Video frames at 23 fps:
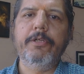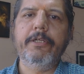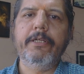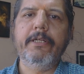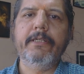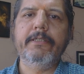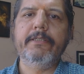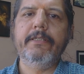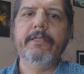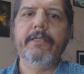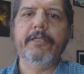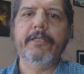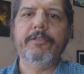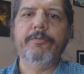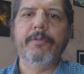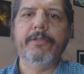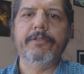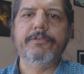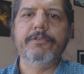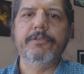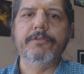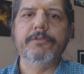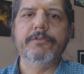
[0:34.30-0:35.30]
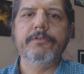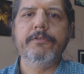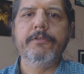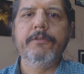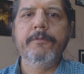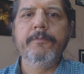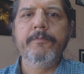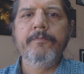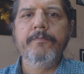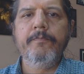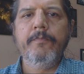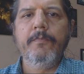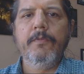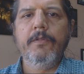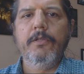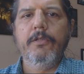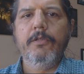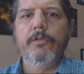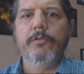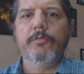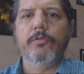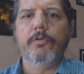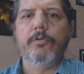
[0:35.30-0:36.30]
at the expansions.
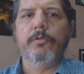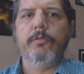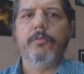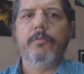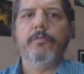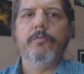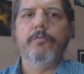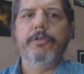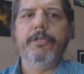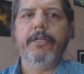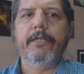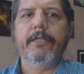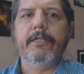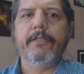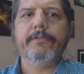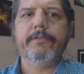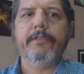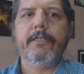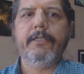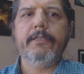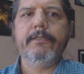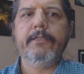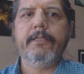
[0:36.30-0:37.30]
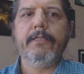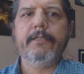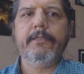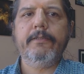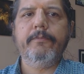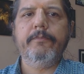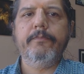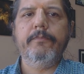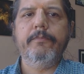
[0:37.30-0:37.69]
So we understand that